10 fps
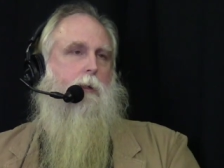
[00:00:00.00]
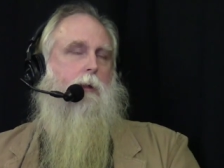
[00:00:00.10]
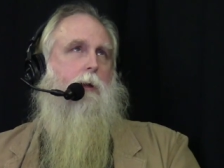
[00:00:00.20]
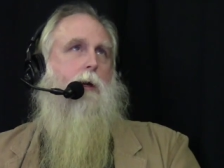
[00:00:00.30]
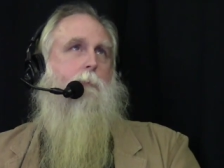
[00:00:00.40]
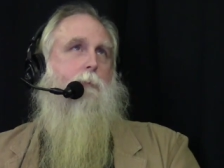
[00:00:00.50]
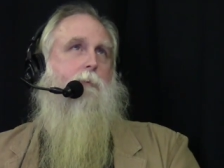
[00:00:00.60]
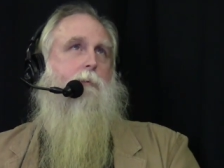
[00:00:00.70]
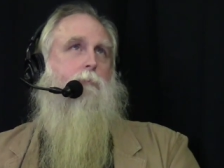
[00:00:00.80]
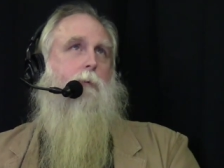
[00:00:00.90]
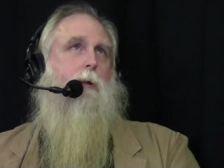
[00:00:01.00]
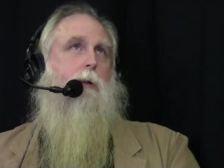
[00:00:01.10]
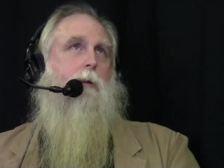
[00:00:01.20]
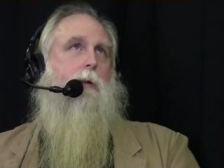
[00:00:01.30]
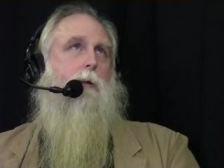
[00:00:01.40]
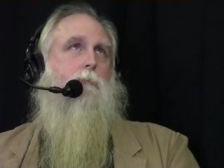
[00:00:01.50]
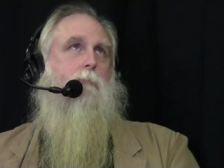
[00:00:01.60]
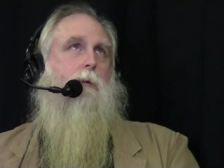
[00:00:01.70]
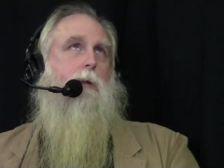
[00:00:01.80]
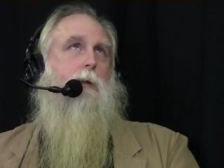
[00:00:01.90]
Hyper V is running, and it's
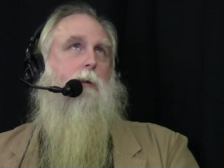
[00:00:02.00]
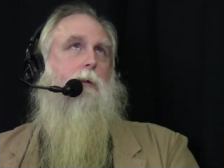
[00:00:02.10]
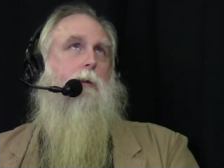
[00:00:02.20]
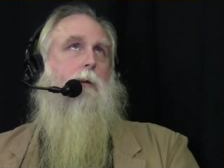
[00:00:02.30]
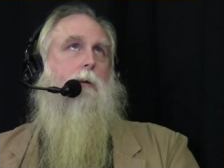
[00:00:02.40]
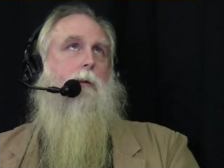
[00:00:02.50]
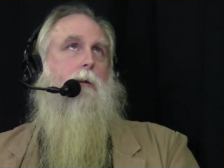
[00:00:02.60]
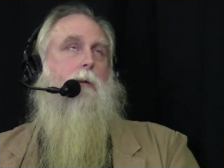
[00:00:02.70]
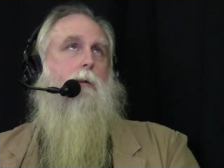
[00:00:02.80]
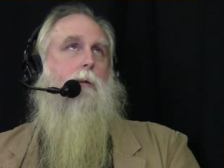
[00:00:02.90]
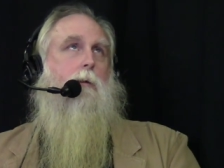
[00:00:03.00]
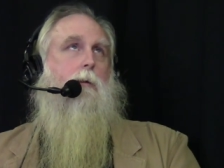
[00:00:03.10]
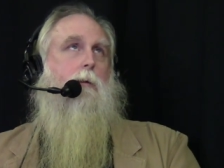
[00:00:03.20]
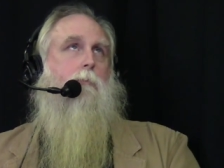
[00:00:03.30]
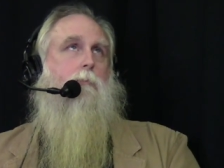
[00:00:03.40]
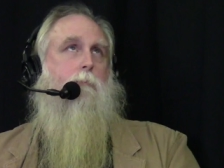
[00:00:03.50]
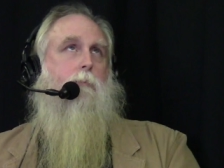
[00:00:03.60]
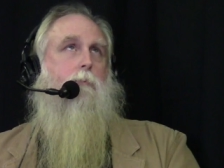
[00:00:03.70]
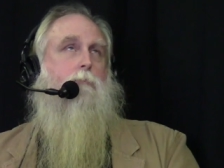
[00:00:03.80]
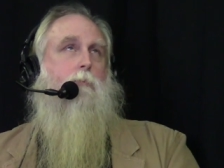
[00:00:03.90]
running two
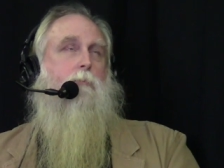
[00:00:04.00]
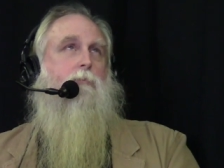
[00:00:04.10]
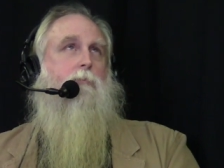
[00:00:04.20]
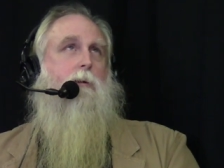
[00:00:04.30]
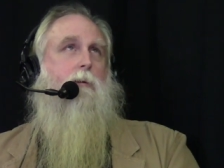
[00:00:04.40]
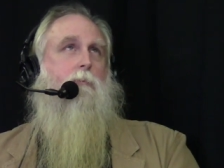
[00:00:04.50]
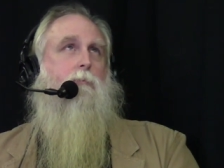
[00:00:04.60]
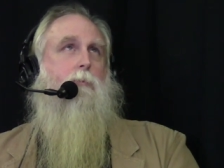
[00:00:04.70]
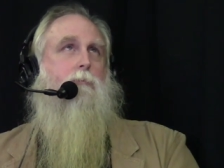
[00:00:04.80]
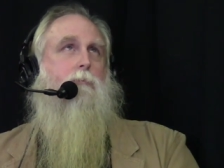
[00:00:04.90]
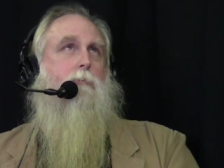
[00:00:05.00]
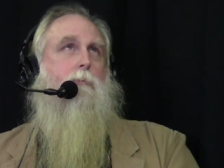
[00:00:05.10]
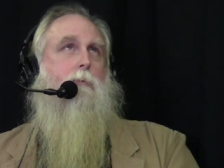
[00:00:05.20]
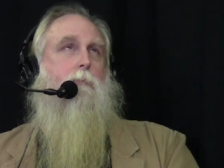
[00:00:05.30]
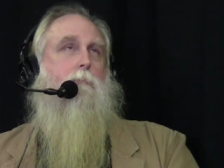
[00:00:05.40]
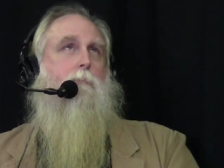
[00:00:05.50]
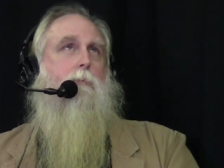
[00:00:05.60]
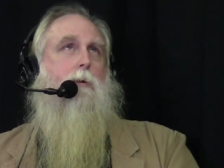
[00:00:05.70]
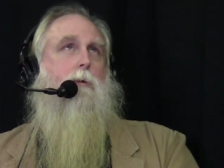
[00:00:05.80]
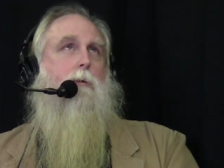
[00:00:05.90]
virtual machines, which are
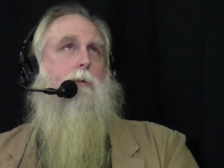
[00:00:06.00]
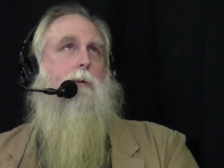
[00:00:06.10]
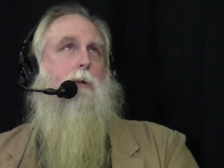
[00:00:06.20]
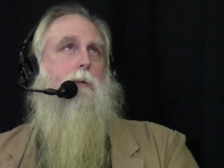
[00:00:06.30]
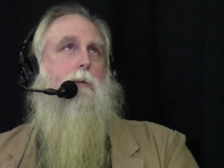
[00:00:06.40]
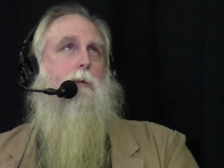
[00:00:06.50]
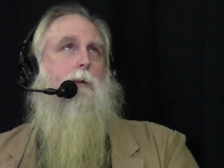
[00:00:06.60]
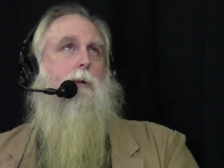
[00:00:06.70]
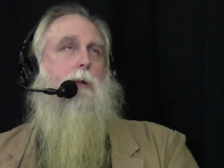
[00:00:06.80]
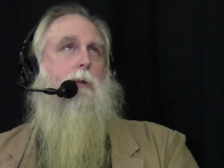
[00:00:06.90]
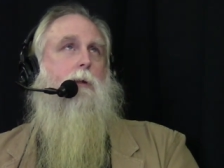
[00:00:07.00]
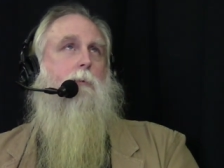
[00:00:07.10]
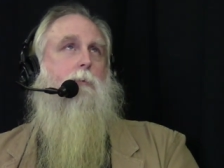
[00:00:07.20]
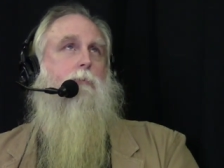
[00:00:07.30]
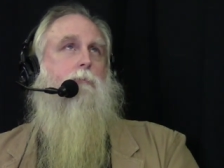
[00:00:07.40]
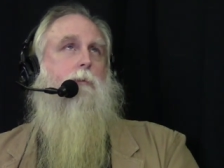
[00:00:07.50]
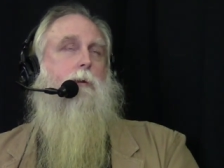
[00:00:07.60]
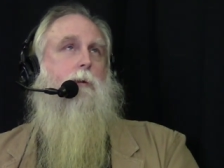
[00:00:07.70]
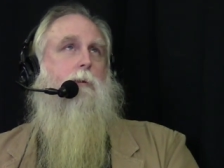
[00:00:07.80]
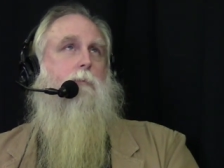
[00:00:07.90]
in, and then I'm using it
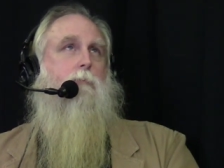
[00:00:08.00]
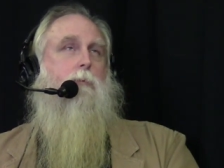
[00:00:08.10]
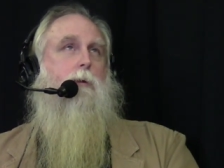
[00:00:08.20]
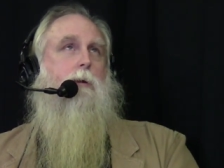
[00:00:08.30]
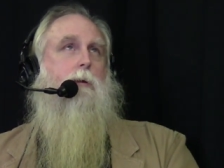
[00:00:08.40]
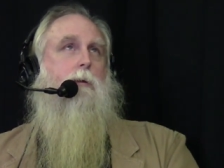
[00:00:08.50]
and. Twi- uh.